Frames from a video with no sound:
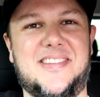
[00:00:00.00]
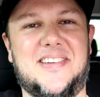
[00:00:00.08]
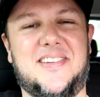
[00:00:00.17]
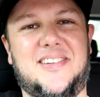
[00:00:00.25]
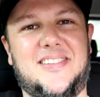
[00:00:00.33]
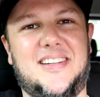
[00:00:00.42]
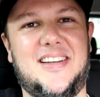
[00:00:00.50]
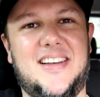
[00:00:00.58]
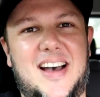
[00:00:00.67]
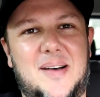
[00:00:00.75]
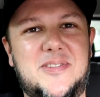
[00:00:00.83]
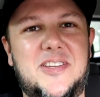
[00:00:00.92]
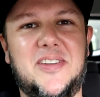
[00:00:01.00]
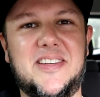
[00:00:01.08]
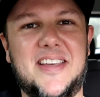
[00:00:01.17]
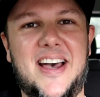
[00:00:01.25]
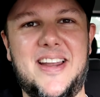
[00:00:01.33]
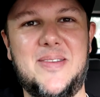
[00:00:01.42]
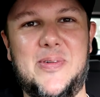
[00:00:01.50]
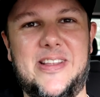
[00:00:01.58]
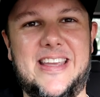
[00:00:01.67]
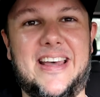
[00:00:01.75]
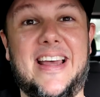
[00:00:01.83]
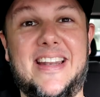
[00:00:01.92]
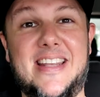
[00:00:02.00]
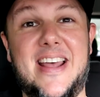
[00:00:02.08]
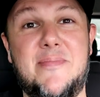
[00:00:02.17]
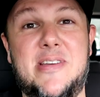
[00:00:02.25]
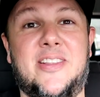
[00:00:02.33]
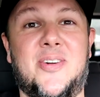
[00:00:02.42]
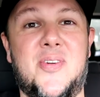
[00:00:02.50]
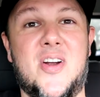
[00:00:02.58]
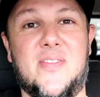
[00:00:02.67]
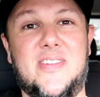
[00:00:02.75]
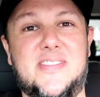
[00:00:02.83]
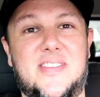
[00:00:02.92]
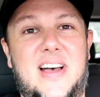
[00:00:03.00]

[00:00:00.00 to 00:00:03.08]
So I'm still excited, but yeah, that did have me a little nervous.